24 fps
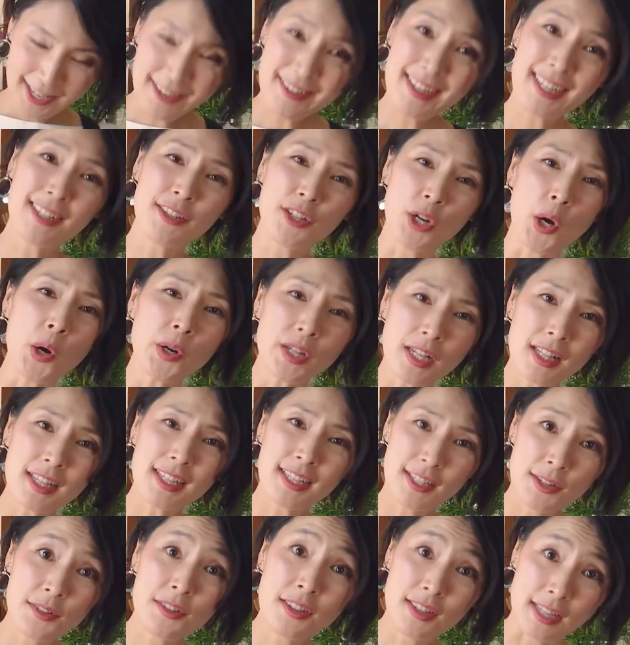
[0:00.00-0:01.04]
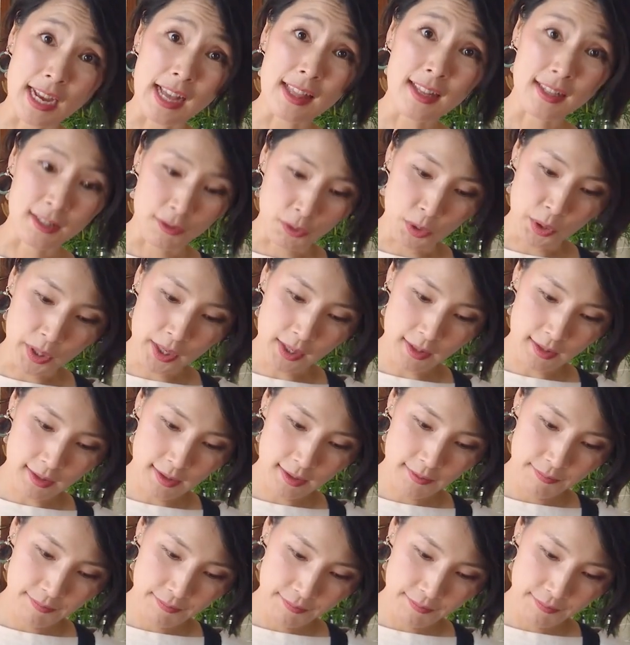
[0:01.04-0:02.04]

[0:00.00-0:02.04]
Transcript: You can totally use salad oil.